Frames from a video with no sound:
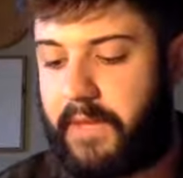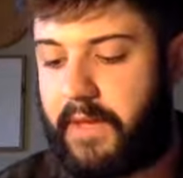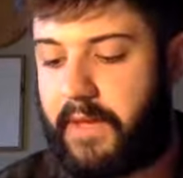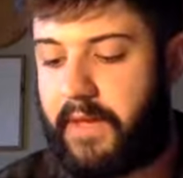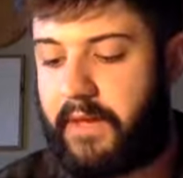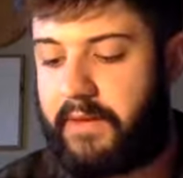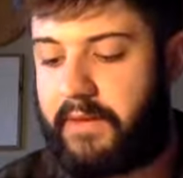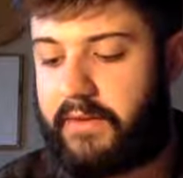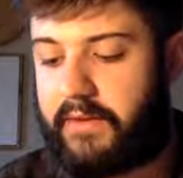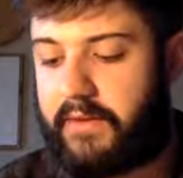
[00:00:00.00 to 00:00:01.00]
And
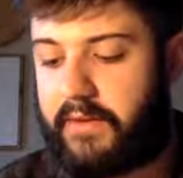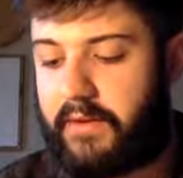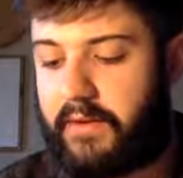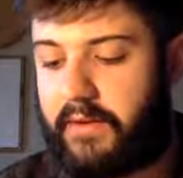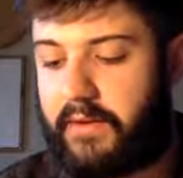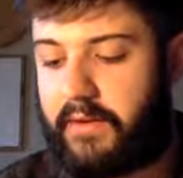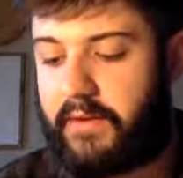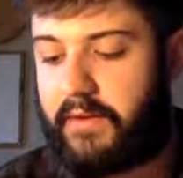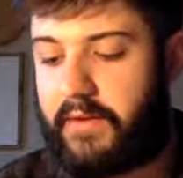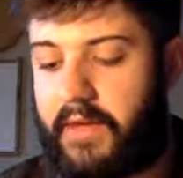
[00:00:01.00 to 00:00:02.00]

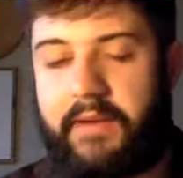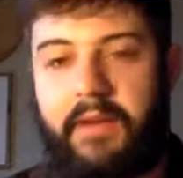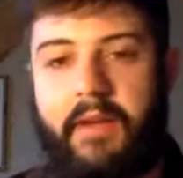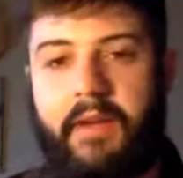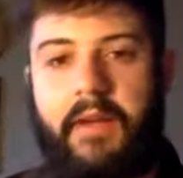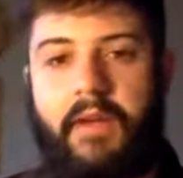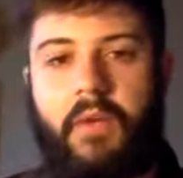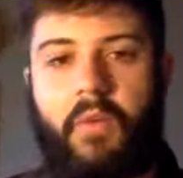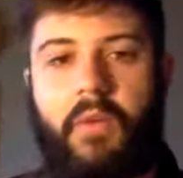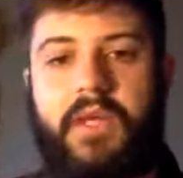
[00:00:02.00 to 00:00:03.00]
yet
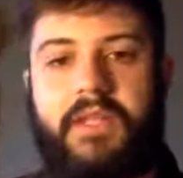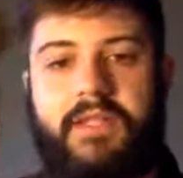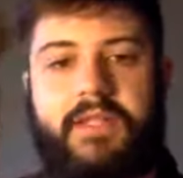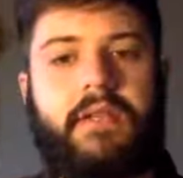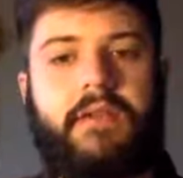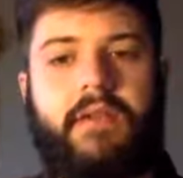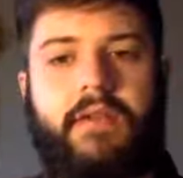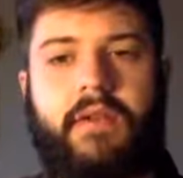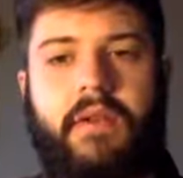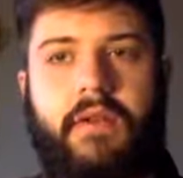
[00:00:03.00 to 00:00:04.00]
we can
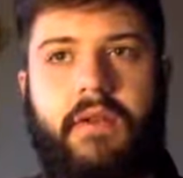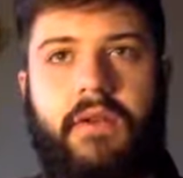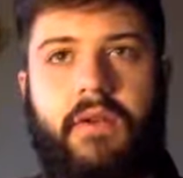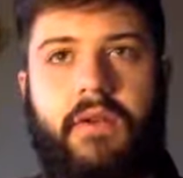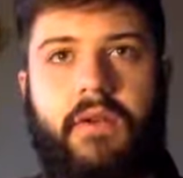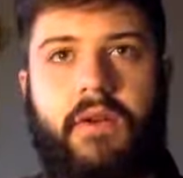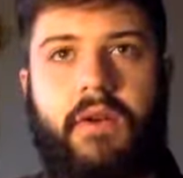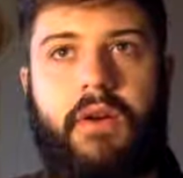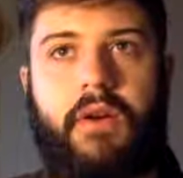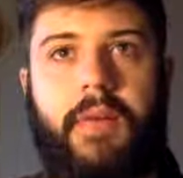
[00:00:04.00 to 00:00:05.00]
still
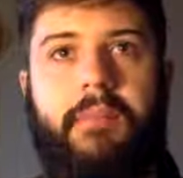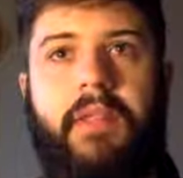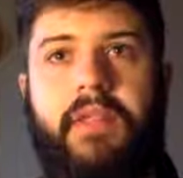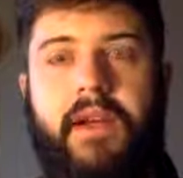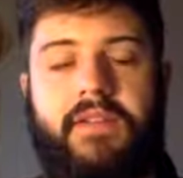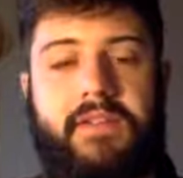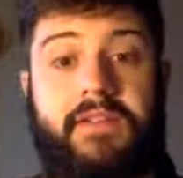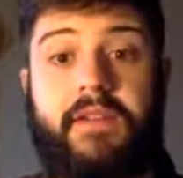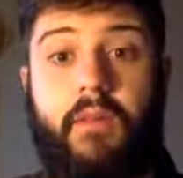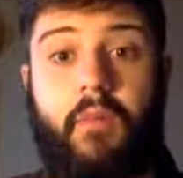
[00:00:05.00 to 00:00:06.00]
empathize in
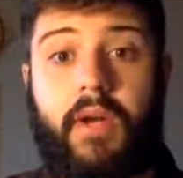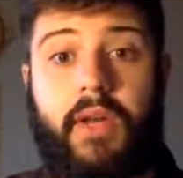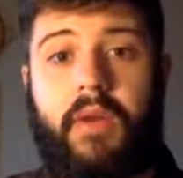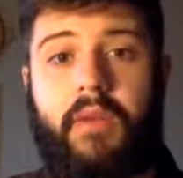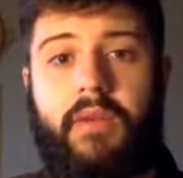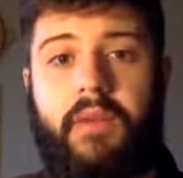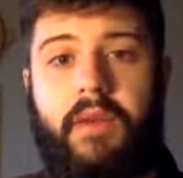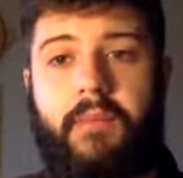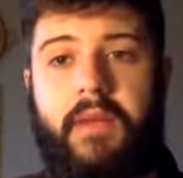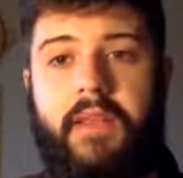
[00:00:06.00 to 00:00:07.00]
some way now with
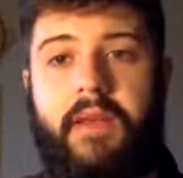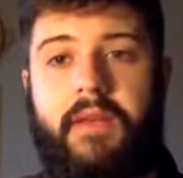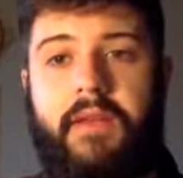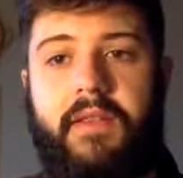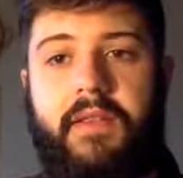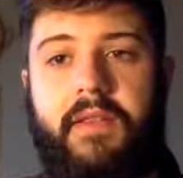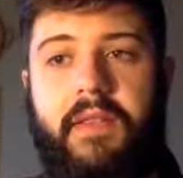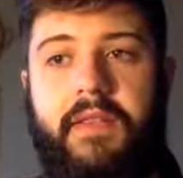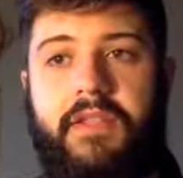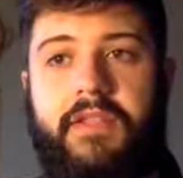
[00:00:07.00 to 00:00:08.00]
them, and that
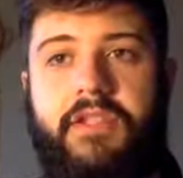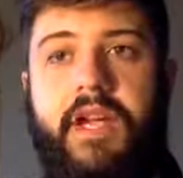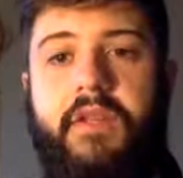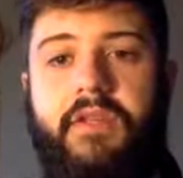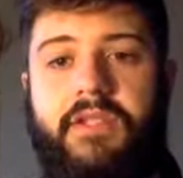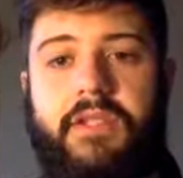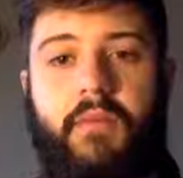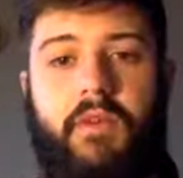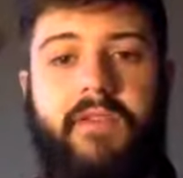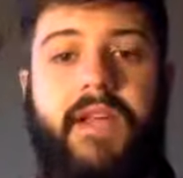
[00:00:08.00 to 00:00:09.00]
these challenges that
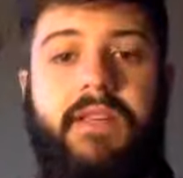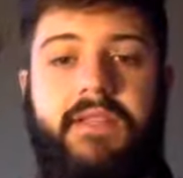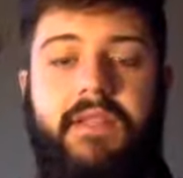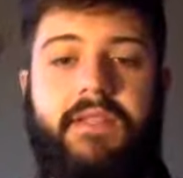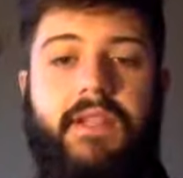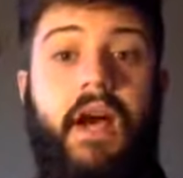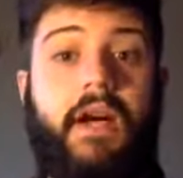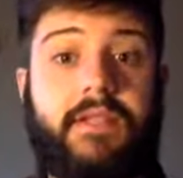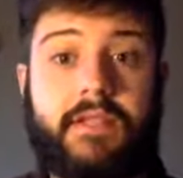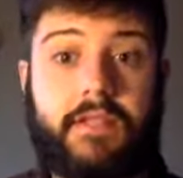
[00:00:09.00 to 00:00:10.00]
we're facing is
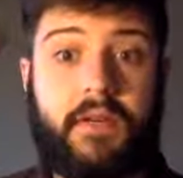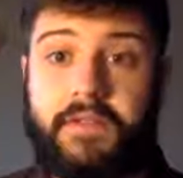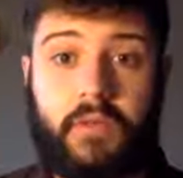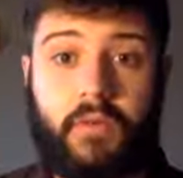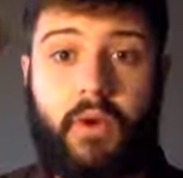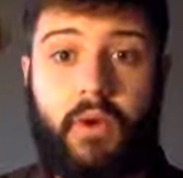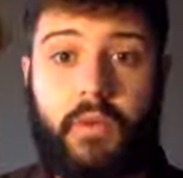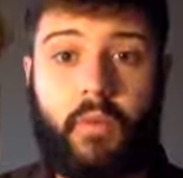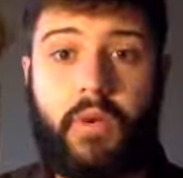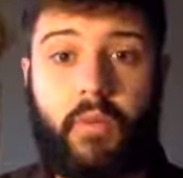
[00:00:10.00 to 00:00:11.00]
causing us all to grow
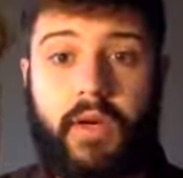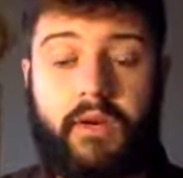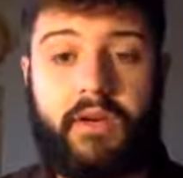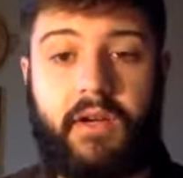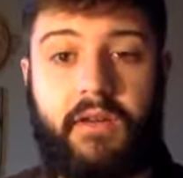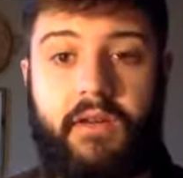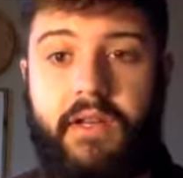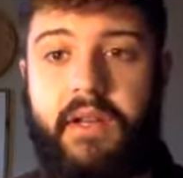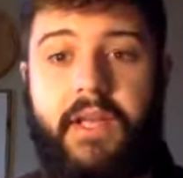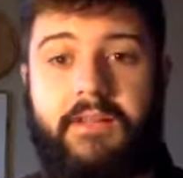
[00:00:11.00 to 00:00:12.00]
in one way or another.
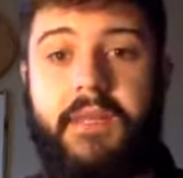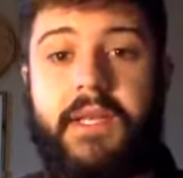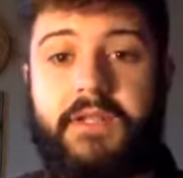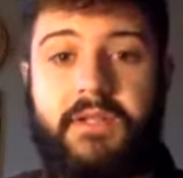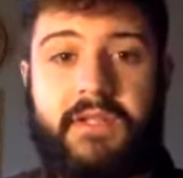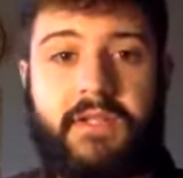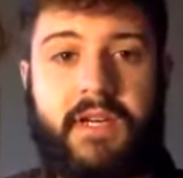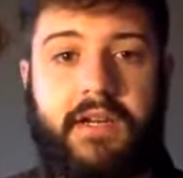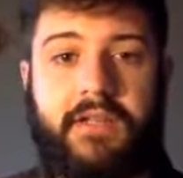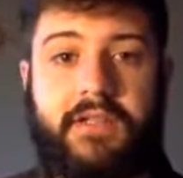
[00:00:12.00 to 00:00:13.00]
As ministries, it's
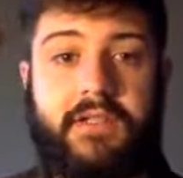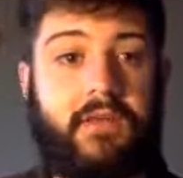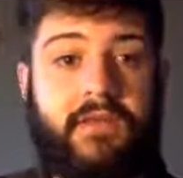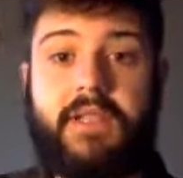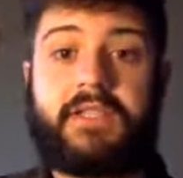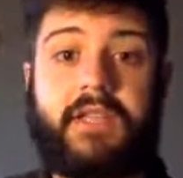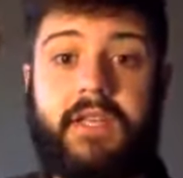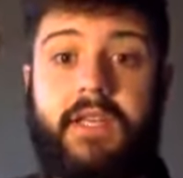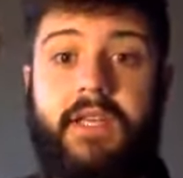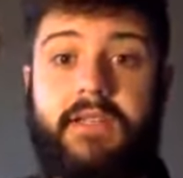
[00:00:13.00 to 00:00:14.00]
causing us to do things like
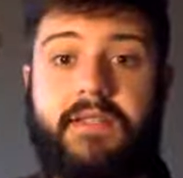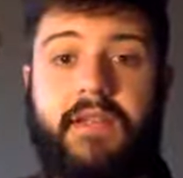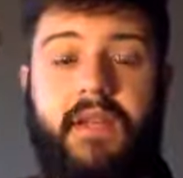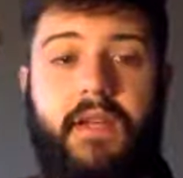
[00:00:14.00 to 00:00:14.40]
this.